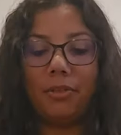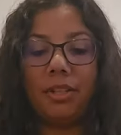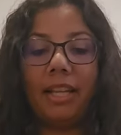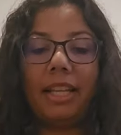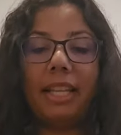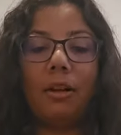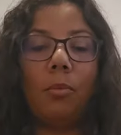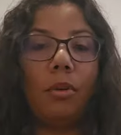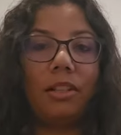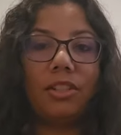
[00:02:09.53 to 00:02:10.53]
you checking
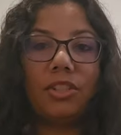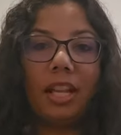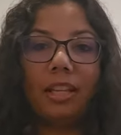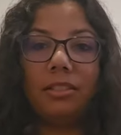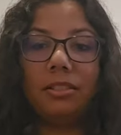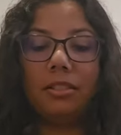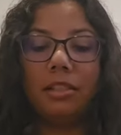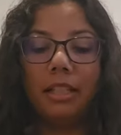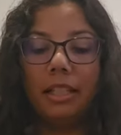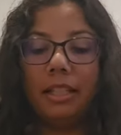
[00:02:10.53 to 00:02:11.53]
out Juan's channel.